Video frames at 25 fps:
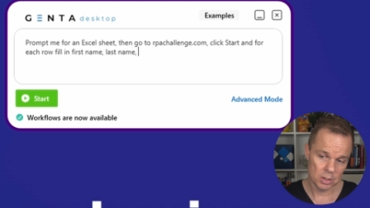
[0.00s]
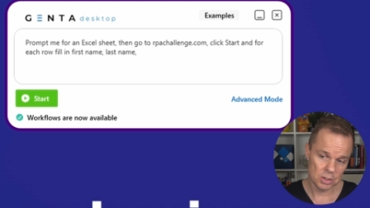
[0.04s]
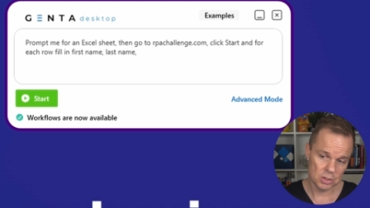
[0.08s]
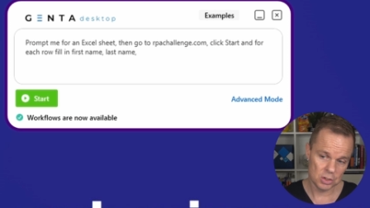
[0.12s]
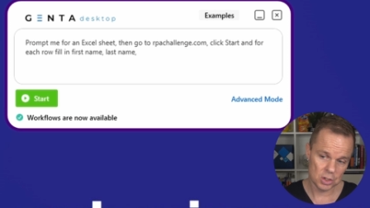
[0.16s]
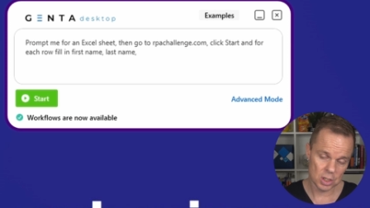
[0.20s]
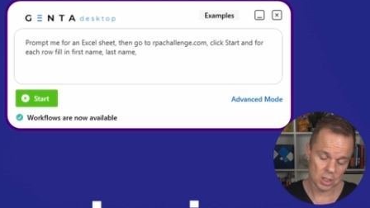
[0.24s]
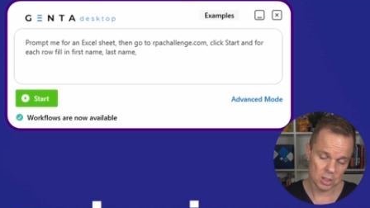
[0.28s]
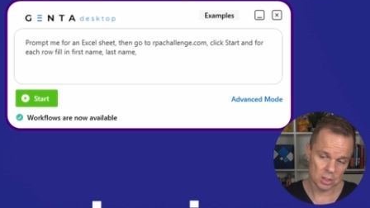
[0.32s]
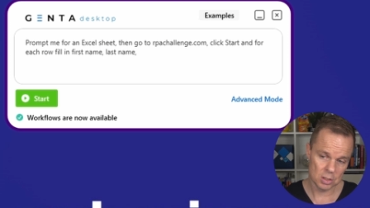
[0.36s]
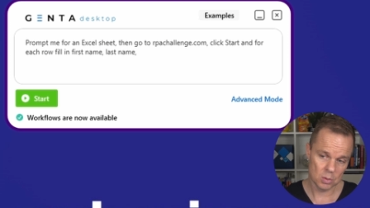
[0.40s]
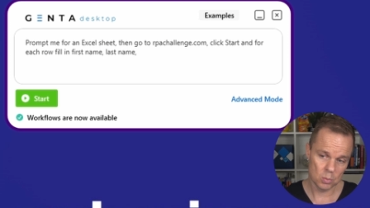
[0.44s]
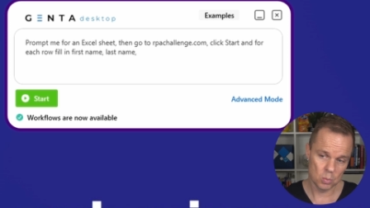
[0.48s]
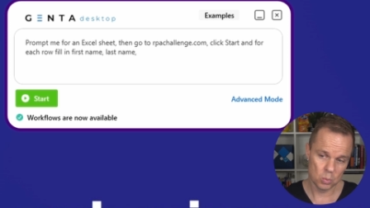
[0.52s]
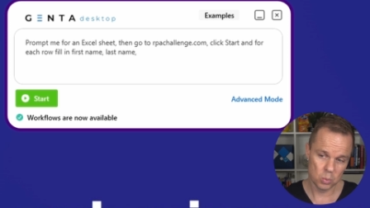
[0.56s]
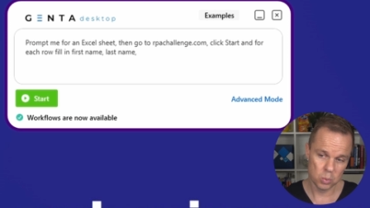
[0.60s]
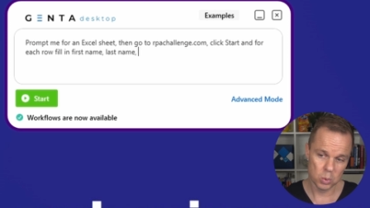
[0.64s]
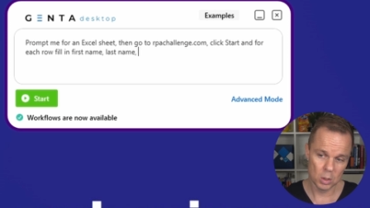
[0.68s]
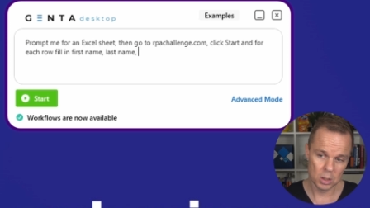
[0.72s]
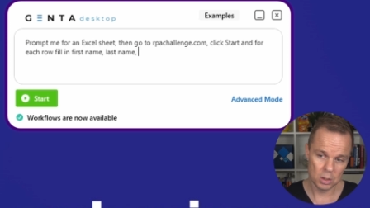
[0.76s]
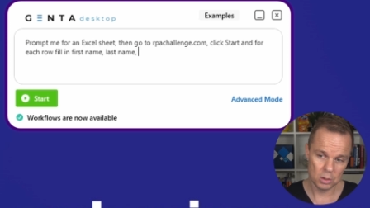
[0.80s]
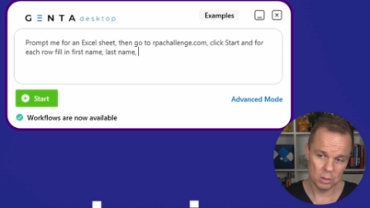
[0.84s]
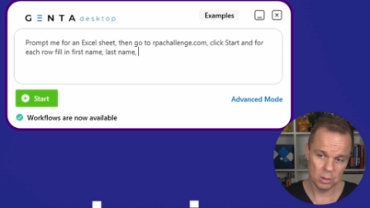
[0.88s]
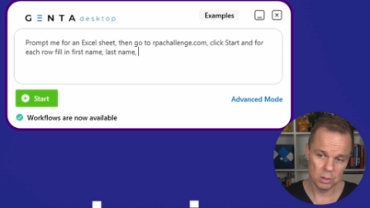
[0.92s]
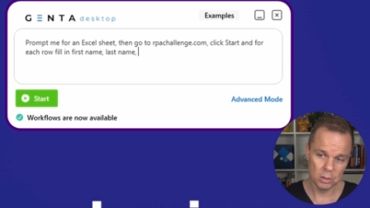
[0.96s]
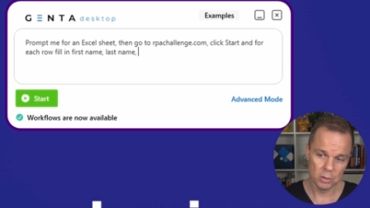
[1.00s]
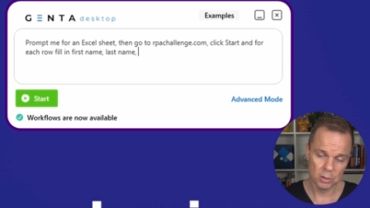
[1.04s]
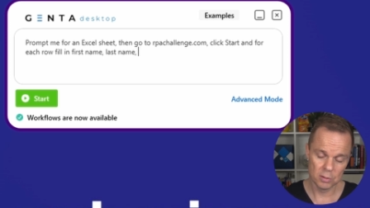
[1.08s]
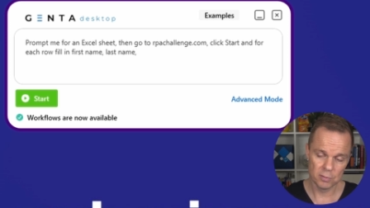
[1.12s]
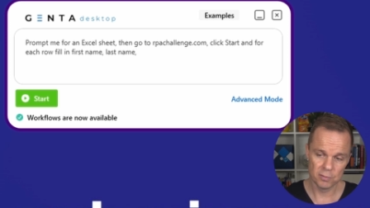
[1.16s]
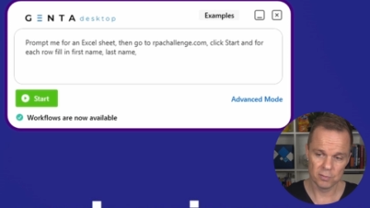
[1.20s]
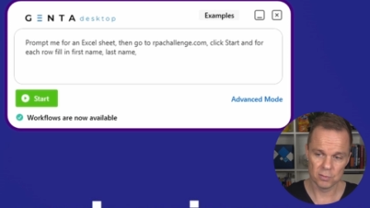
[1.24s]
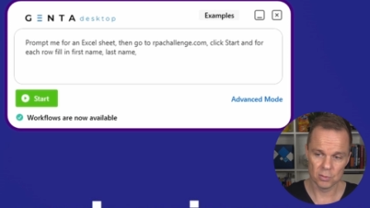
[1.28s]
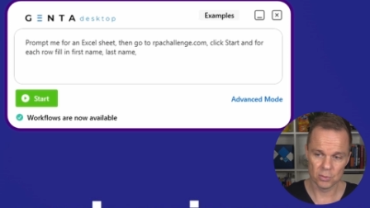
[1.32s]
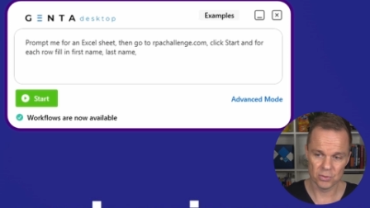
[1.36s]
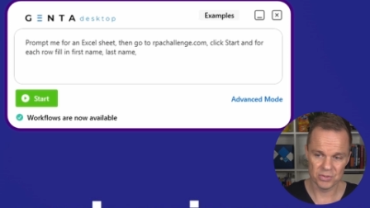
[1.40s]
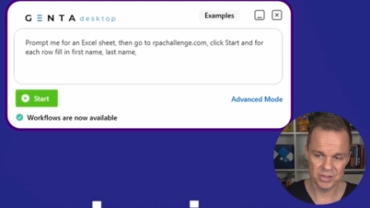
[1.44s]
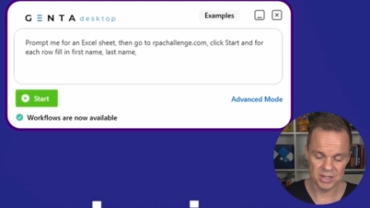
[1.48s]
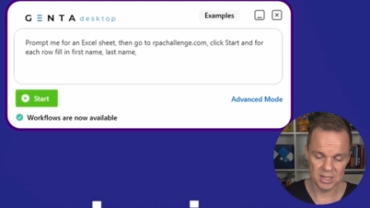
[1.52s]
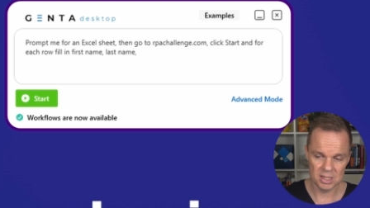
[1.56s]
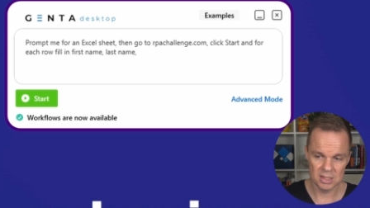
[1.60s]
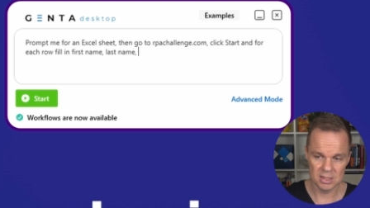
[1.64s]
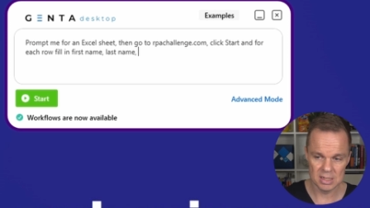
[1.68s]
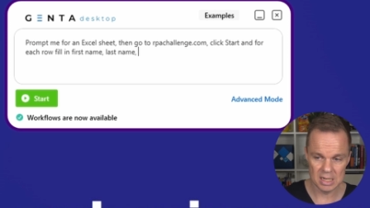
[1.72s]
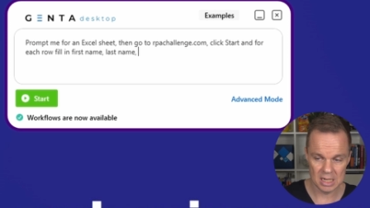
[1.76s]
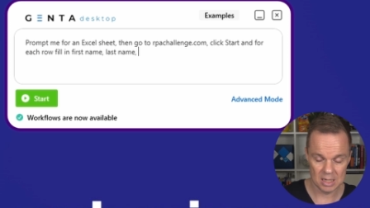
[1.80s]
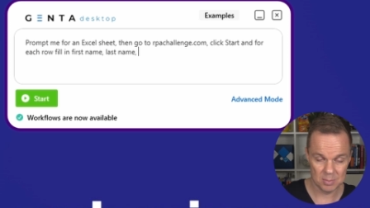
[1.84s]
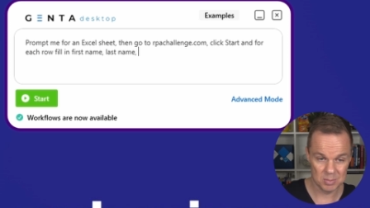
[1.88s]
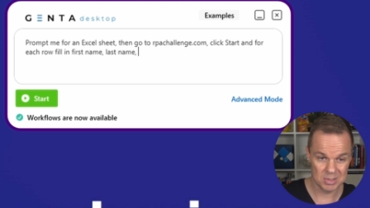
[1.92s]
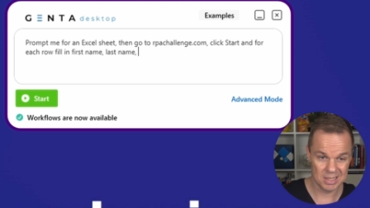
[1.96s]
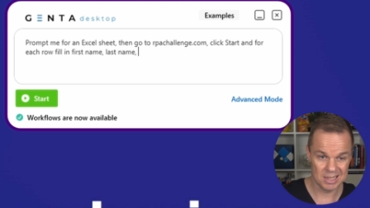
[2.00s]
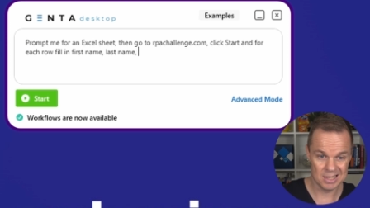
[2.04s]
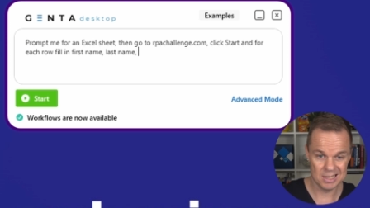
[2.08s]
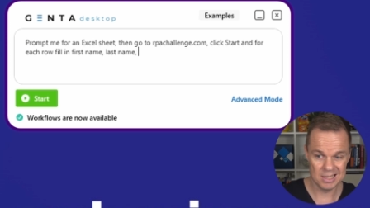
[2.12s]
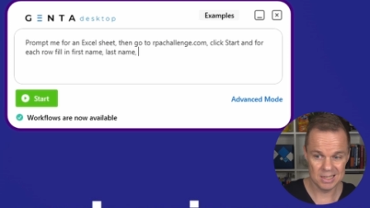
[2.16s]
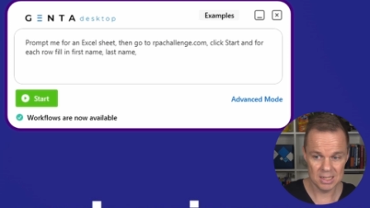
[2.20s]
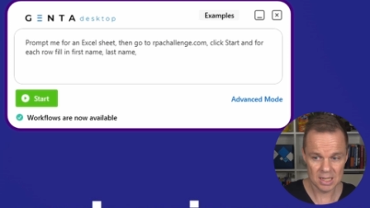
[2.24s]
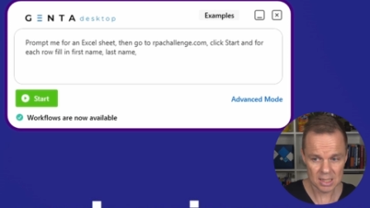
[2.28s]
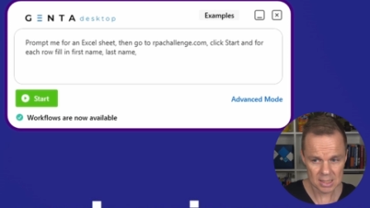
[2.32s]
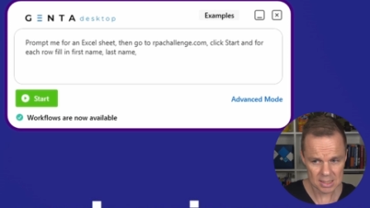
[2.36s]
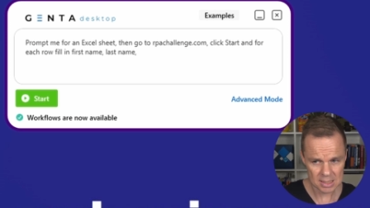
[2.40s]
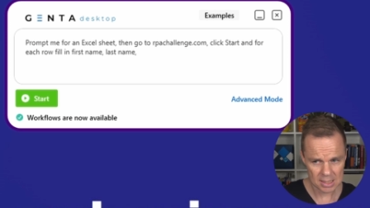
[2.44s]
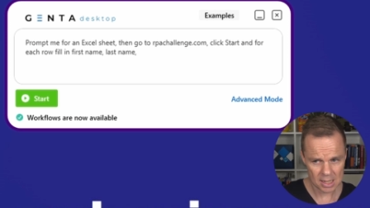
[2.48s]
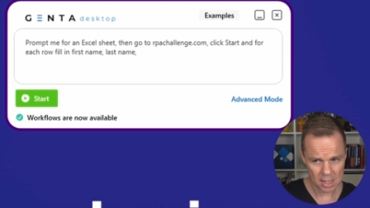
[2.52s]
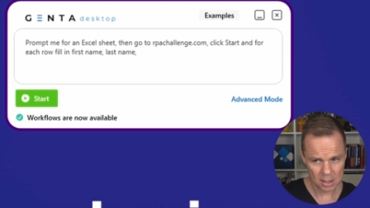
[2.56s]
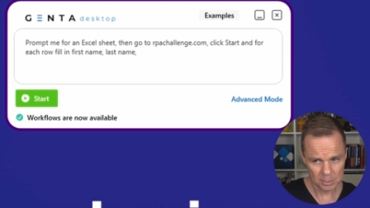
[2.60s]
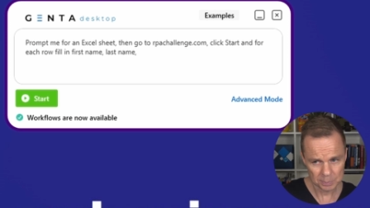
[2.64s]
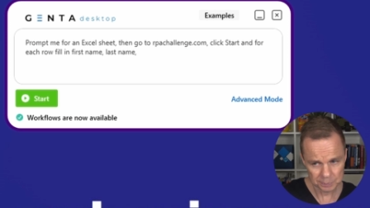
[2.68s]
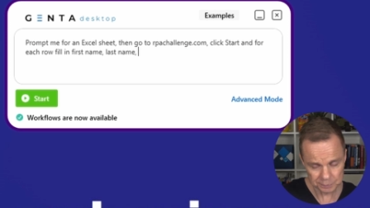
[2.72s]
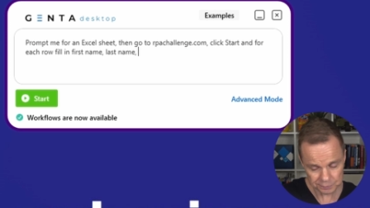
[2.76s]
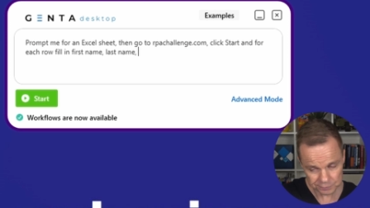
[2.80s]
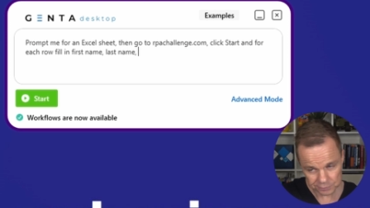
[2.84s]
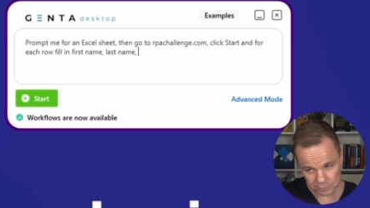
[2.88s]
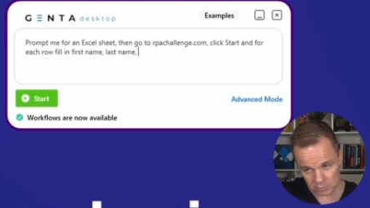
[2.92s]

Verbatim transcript: Genta will look for these names in the Excel.